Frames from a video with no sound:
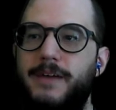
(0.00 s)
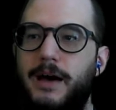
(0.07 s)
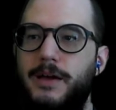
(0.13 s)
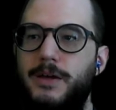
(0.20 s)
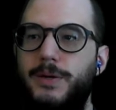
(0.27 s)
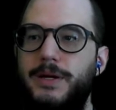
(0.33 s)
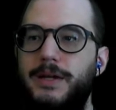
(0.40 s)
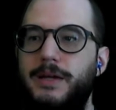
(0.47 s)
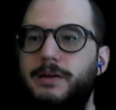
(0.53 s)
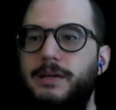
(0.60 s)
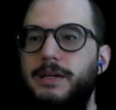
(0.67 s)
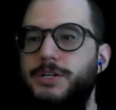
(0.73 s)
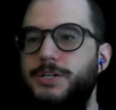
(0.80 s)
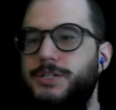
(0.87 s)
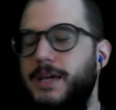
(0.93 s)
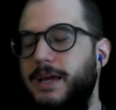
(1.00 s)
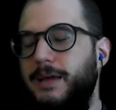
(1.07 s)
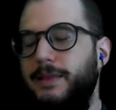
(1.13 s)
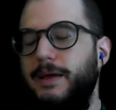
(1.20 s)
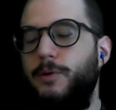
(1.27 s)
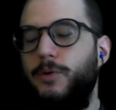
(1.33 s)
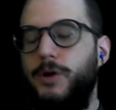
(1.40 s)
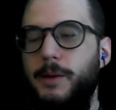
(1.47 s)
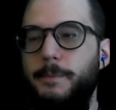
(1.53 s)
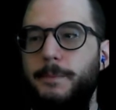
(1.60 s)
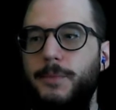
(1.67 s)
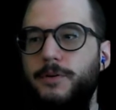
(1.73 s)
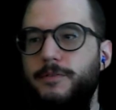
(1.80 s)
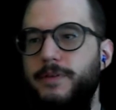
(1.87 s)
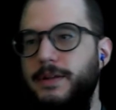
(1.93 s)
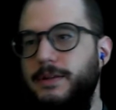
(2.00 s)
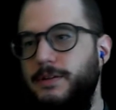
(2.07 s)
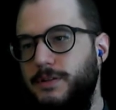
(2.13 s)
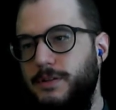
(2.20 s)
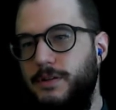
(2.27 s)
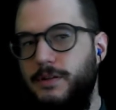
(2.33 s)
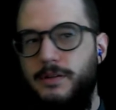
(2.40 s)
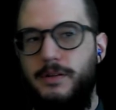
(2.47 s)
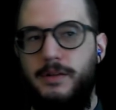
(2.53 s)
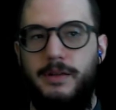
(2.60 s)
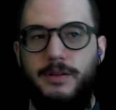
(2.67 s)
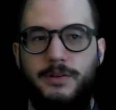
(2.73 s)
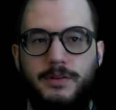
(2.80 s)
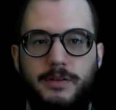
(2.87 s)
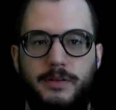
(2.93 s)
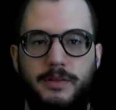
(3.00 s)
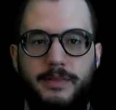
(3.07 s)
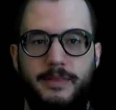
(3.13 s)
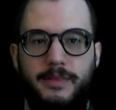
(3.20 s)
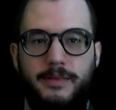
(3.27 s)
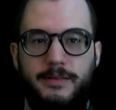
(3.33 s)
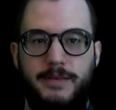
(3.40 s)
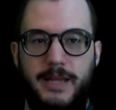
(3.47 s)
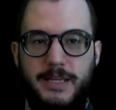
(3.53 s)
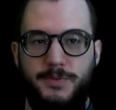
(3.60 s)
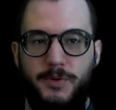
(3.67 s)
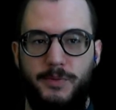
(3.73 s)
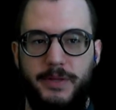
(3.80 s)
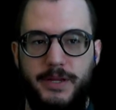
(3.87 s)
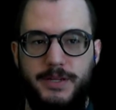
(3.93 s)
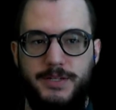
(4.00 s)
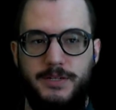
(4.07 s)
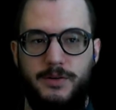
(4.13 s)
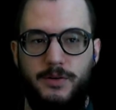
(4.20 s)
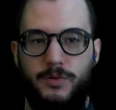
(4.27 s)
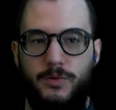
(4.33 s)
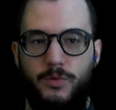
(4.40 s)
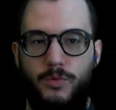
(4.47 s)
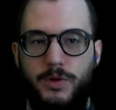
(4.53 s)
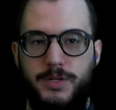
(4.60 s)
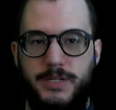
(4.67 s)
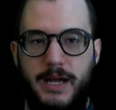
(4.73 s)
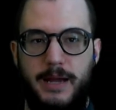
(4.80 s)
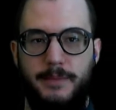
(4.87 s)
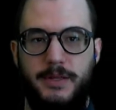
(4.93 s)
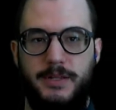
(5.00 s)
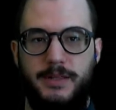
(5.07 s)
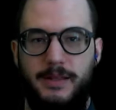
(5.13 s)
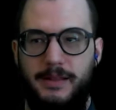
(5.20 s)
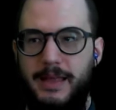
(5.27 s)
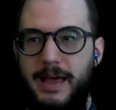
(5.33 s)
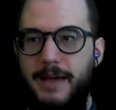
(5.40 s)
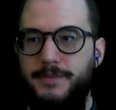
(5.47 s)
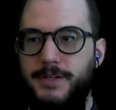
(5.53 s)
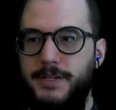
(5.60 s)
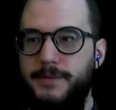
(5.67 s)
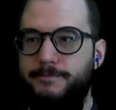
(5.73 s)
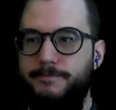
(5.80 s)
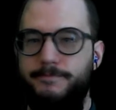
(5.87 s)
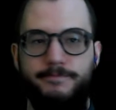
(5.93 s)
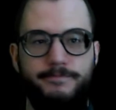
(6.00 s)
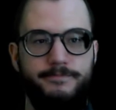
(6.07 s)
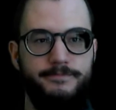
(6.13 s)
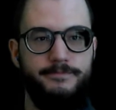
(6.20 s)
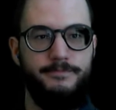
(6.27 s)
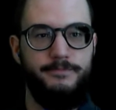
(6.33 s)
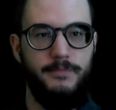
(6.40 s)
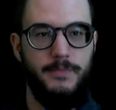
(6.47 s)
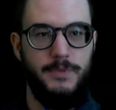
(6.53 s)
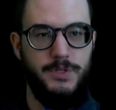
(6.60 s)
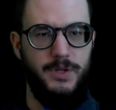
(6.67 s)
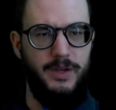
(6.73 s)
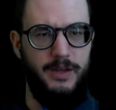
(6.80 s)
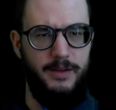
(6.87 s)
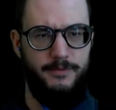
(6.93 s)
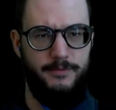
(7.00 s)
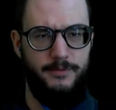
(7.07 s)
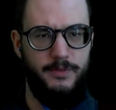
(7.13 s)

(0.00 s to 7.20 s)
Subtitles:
value. It's just saying that we're going to move it decimal place one time to the left. So